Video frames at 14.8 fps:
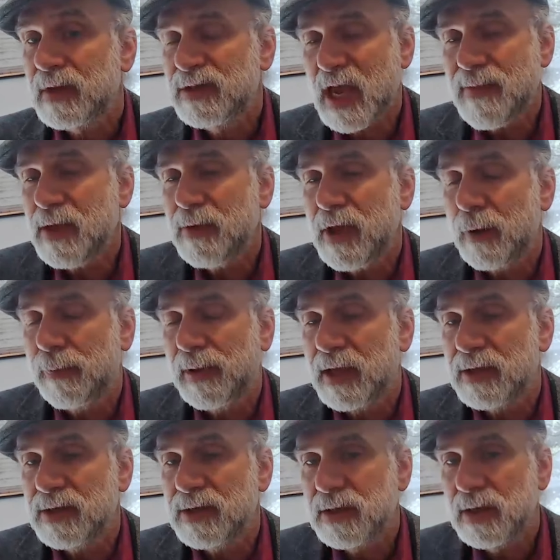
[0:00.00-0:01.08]
Same thing with
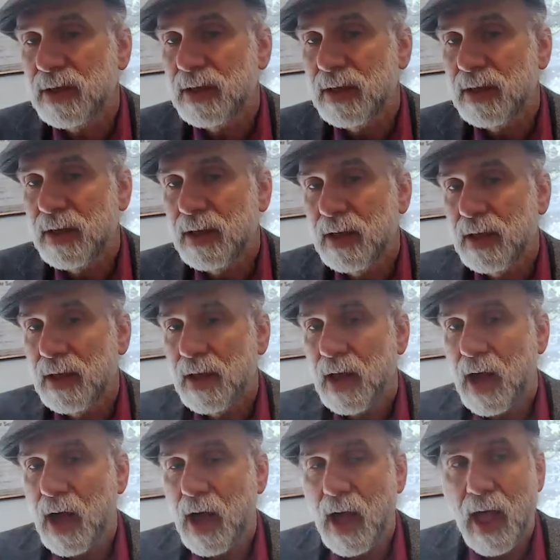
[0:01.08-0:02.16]
airplanes.
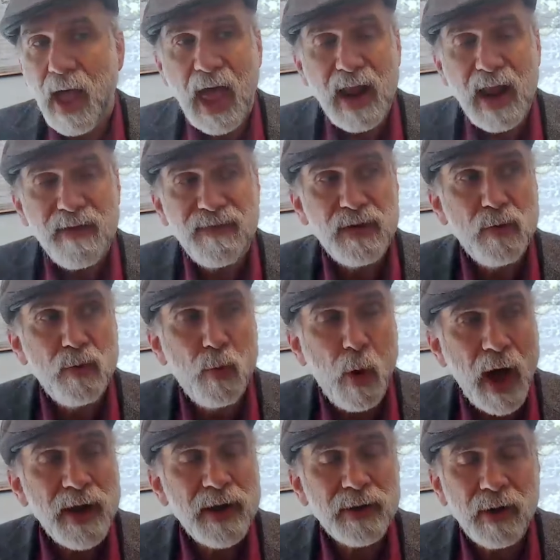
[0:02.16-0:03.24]
Uh, and if you
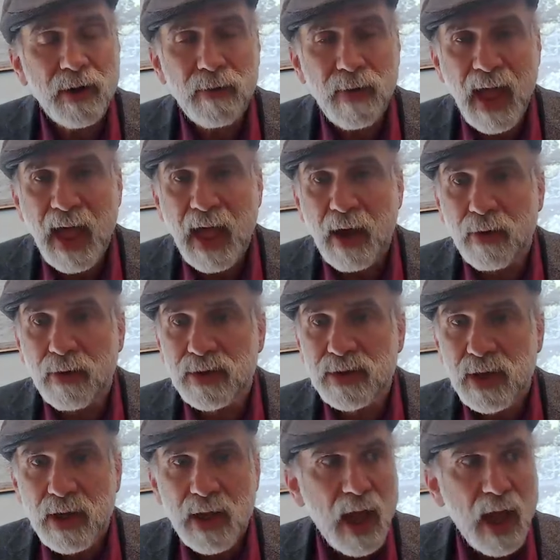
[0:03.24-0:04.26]
wander around,